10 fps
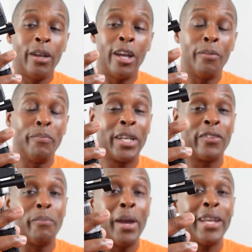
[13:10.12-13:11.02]
um,
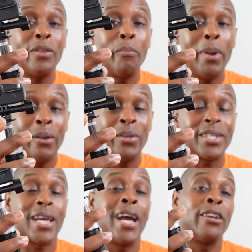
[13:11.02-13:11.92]
because they made the
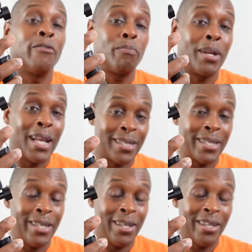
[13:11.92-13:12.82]
mount out of
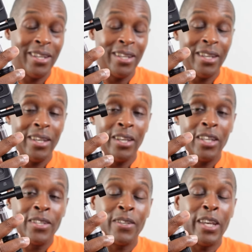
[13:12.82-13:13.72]
plastic.
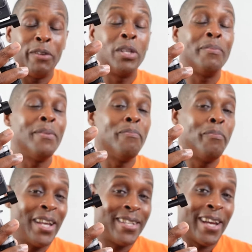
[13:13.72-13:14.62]
So it would have been
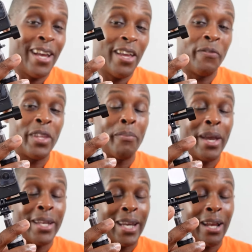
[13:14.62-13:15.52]
better if they
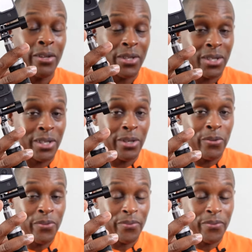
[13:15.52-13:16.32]
made it out of steel.